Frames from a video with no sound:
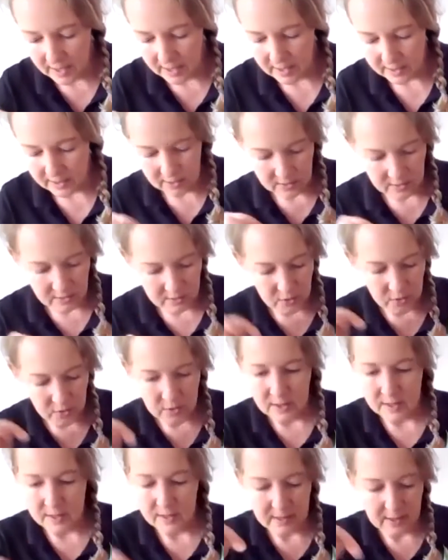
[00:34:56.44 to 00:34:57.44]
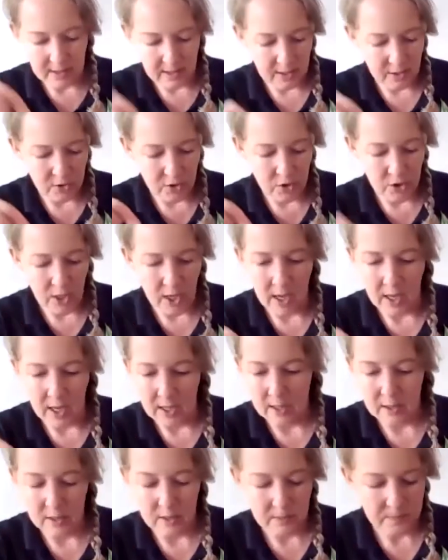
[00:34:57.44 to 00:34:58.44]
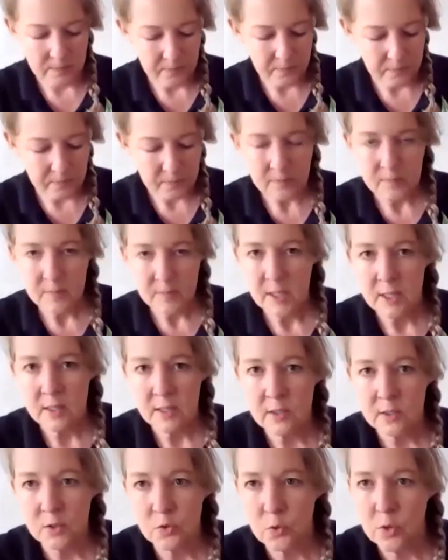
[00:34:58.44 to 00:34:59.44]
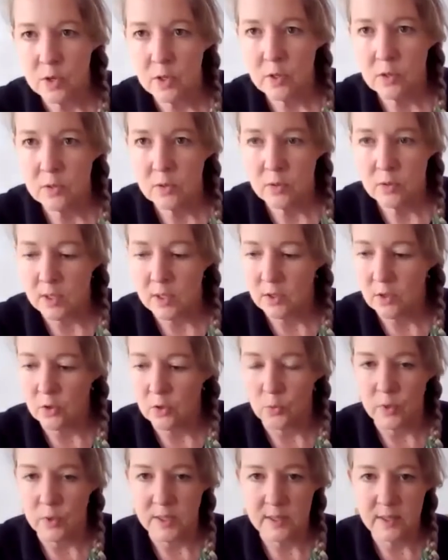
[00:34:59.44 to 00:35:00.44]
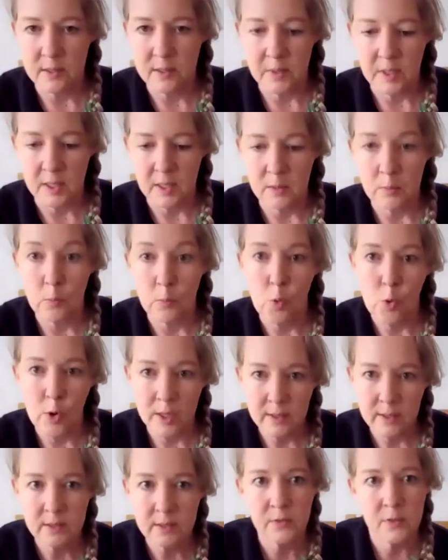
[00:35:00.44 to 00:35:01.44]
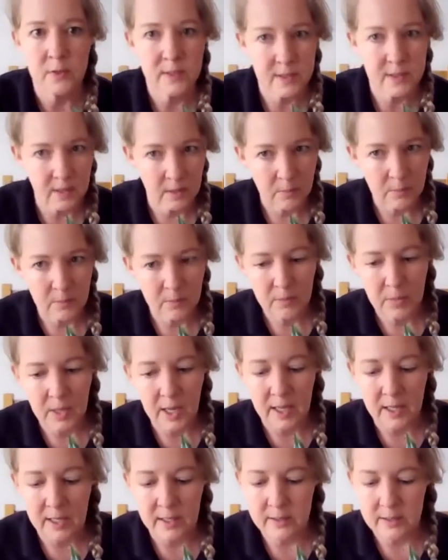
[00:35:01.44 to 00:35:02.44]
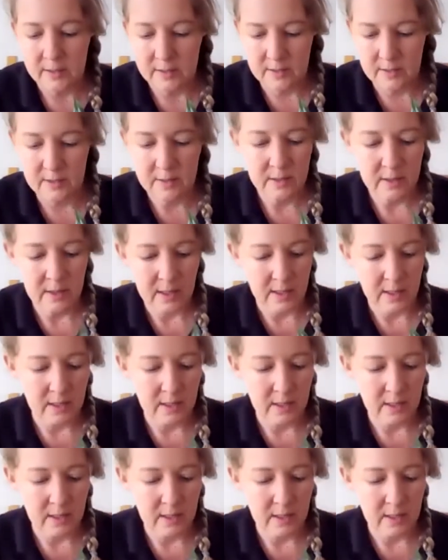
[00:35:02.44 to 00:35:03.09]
and it'll usually say check. The soil, wants to be moist for some plants,